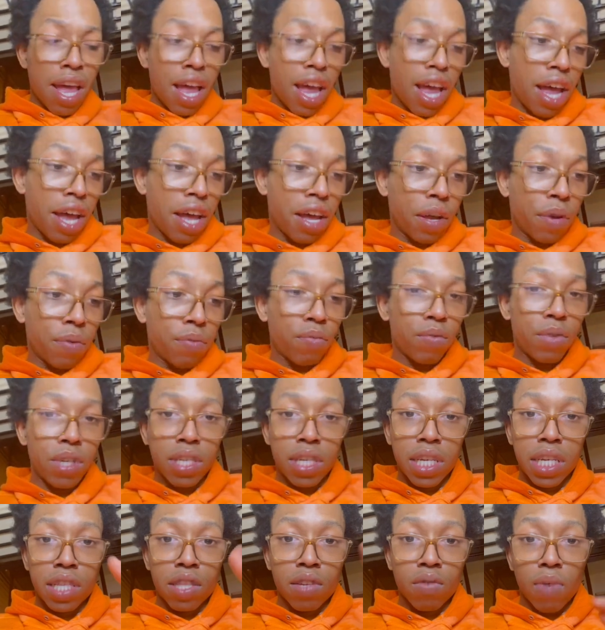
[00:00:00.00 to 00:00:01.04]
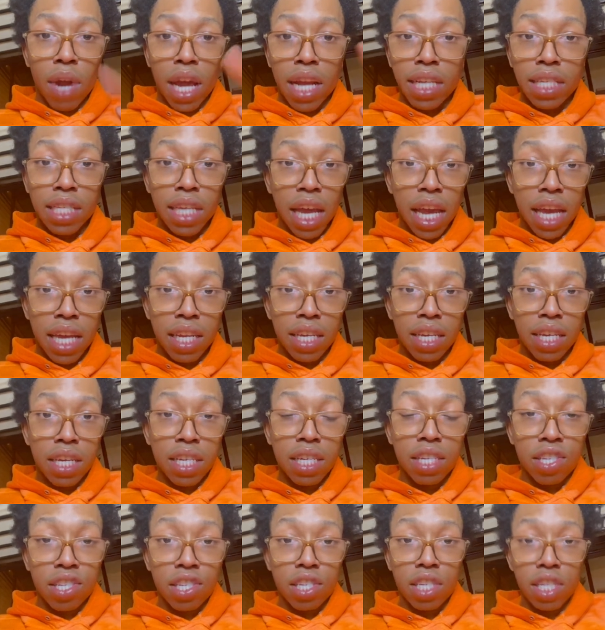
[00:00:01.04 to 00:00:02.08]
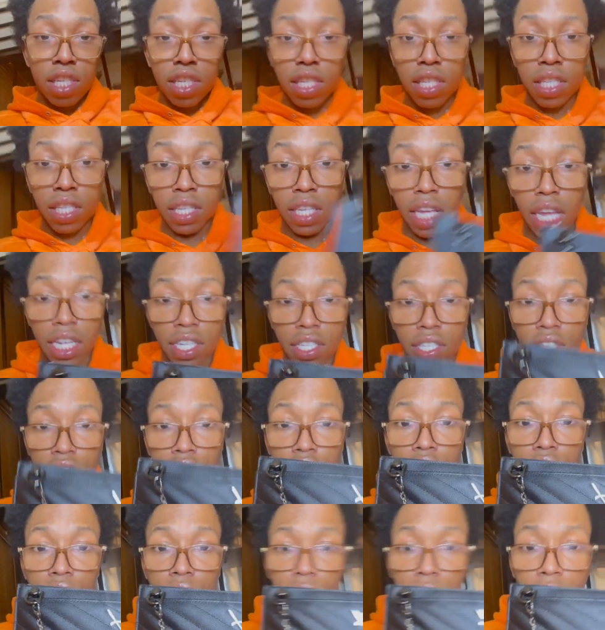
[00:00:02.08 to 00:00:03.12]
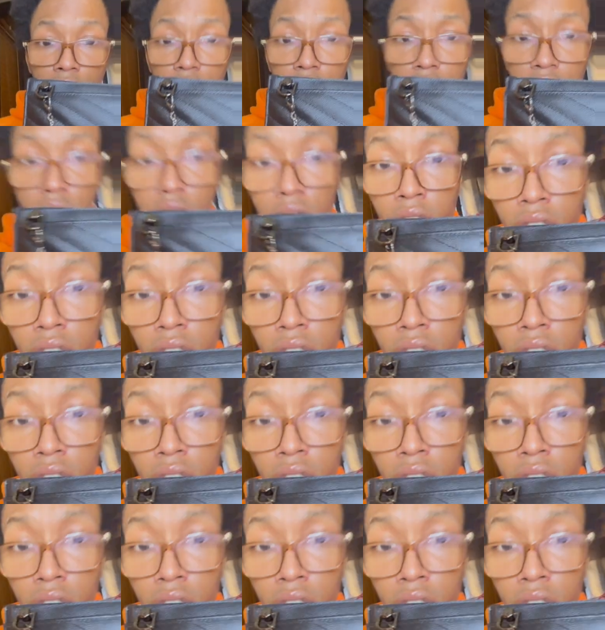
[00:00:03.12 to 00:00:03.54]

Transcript: Um, we did the righty tighty, and she's like secure